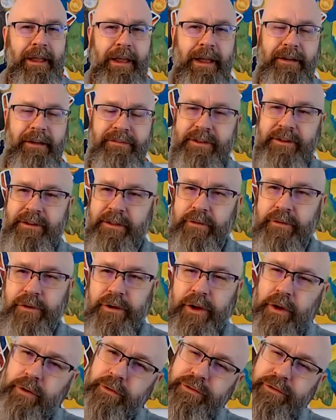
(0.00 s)
I've seen other
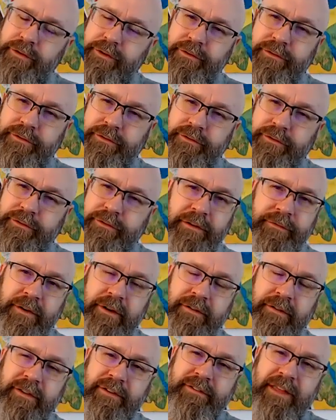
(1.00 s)
coaches try to
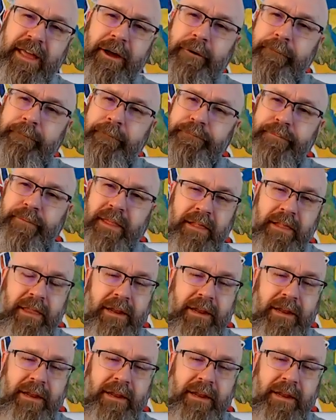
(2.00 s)
figure this out.